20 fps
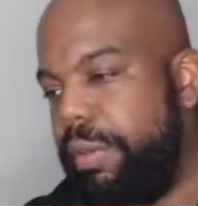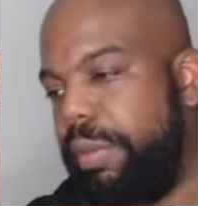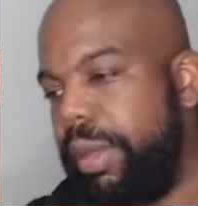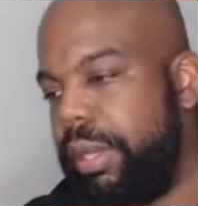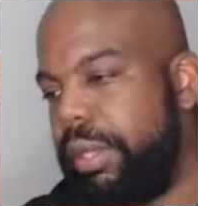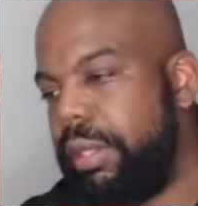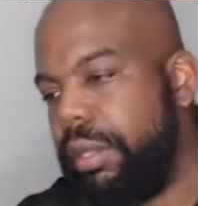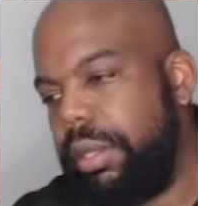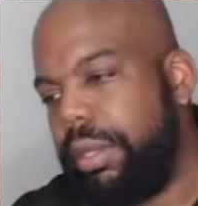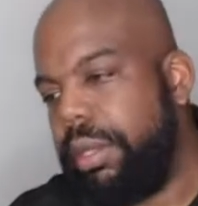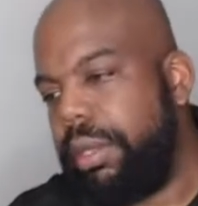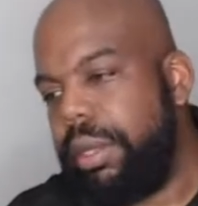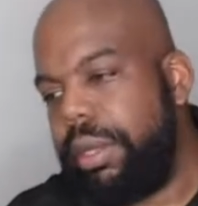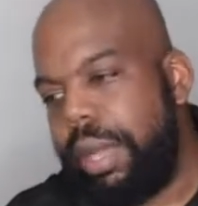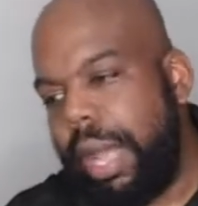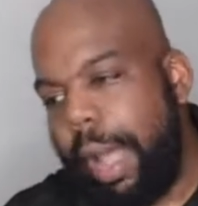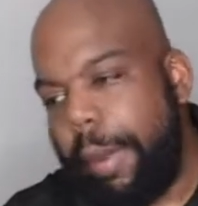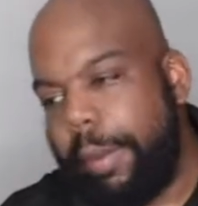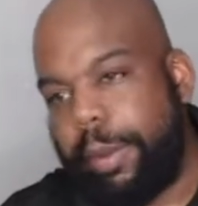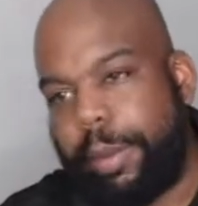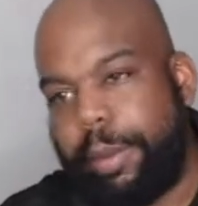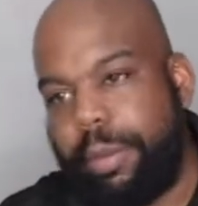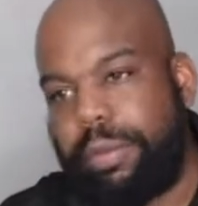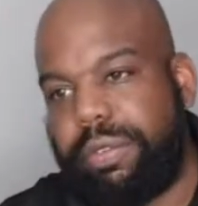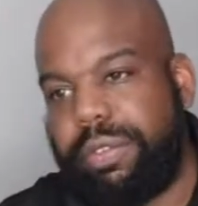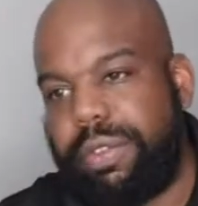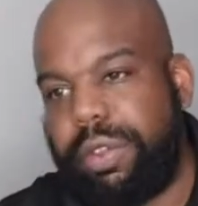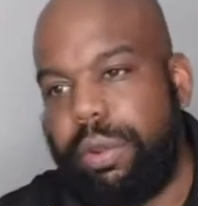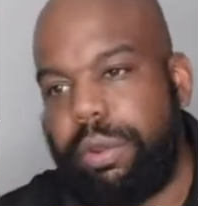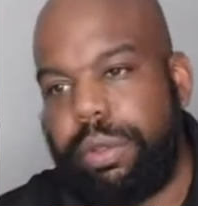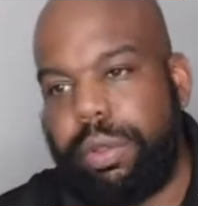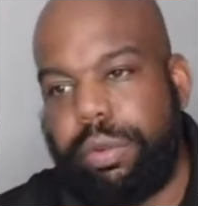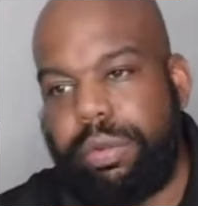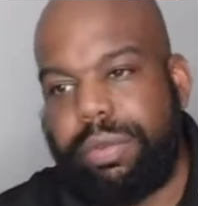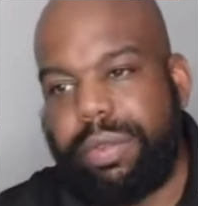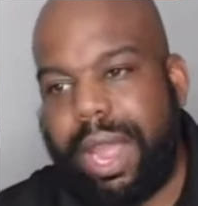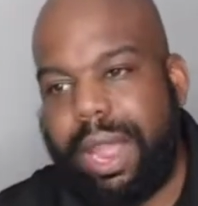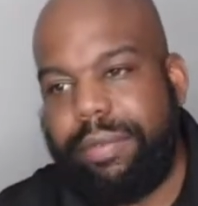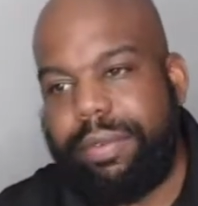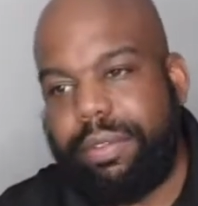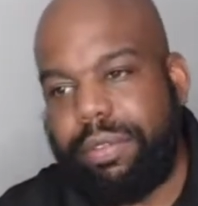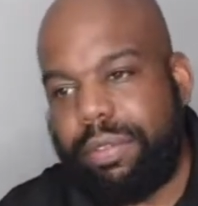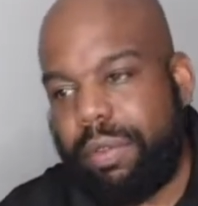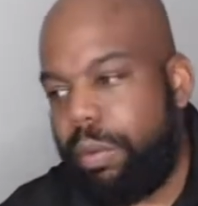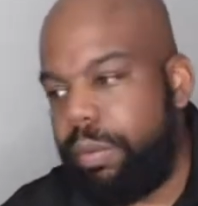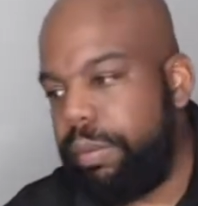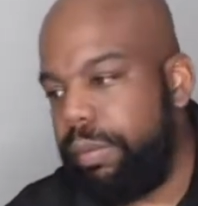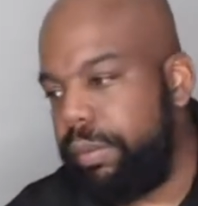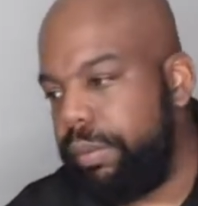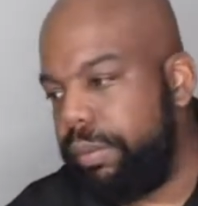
but how many people still use Ivy soap?